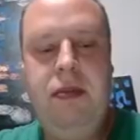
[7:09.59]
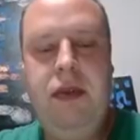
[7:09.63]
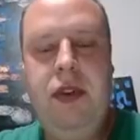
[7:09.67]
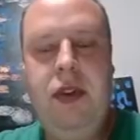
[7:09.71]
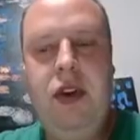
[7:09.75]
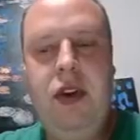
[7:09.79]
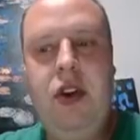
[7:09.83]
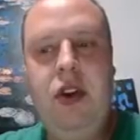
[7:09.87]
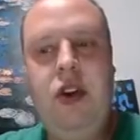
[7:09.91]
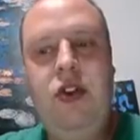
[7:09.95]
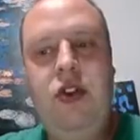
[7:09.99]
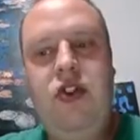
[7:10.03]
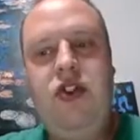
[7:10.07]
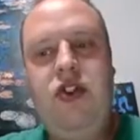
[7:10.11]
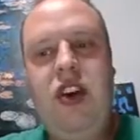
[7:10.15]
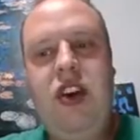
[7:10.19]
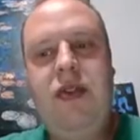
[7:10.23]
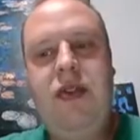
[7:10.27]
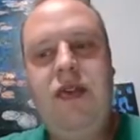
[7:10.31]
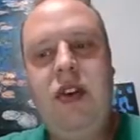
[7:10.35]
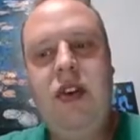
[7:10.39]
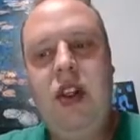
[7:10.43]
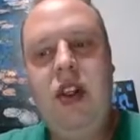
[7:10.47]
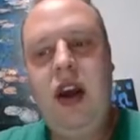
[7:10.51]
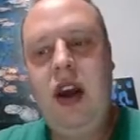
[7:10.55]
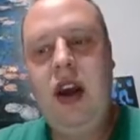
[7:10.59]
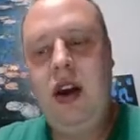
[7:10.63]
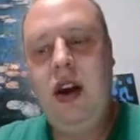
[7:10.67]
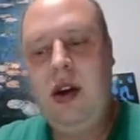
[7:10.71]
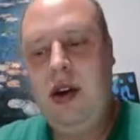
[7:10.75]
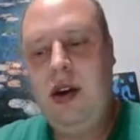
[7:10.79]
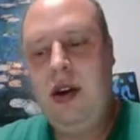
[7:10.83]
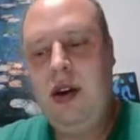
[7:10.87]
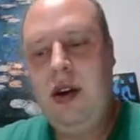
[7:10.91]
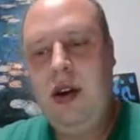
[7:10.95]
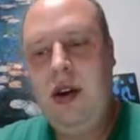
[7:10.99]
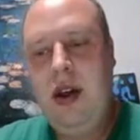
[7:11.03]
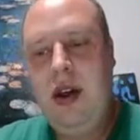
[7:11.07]
You can do shift click,
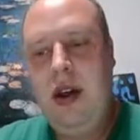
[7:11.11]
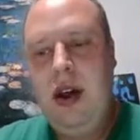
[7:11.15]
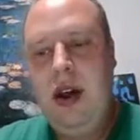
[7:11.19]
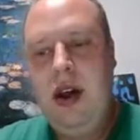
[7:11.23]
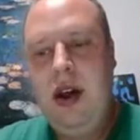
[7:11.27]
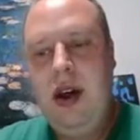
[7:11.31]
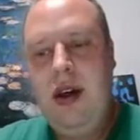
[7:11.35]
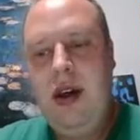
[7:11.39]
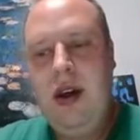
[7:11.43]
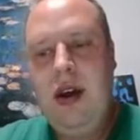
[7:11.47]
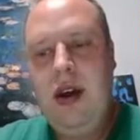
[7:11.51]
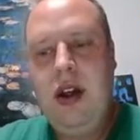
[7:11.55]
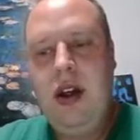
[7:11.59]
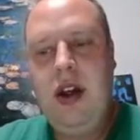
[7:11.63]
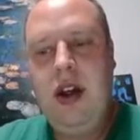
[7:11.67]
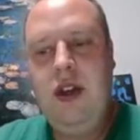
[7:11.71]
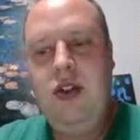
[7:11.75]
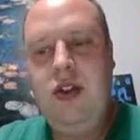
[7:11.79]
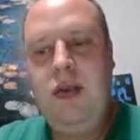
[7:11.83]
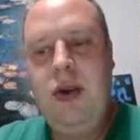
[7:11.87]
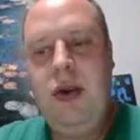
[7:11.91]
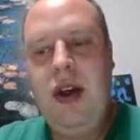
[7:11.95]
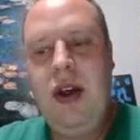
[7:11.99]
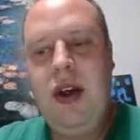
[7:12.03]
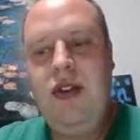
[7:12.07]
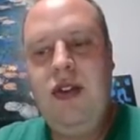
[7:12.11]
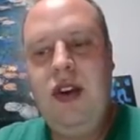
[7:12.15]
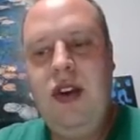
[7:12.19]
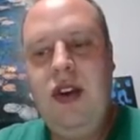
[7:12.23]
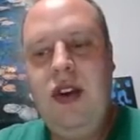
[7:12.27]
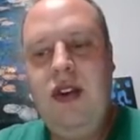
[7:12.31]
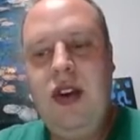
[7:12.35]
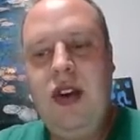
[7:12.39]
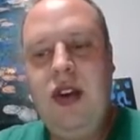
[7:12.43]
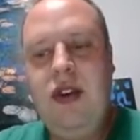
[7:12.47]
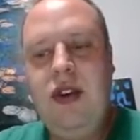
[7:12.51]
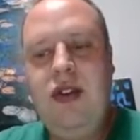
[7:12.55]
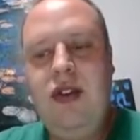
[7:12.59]
close your
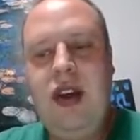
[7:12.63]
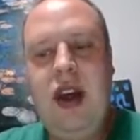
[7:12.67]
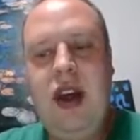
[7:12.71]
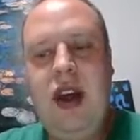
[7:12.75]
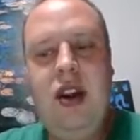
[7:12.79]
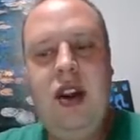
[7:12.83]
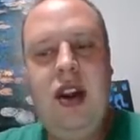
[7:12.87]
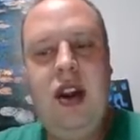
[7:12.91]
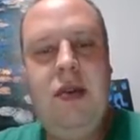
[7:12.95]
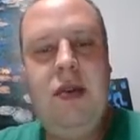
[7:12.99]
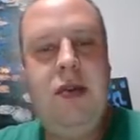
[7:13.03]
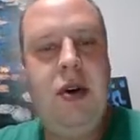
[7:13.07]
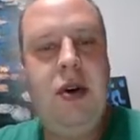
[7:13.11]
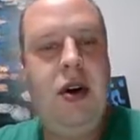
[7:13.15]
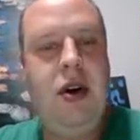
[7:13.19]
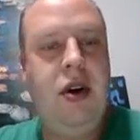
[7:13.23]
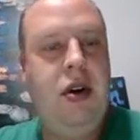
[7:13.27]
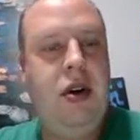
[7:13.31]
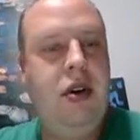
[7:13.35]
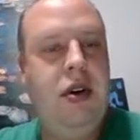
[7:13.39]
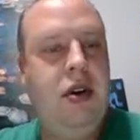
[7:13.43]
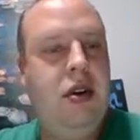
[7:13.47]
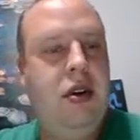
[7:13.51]
parentheses, and it'll say the number.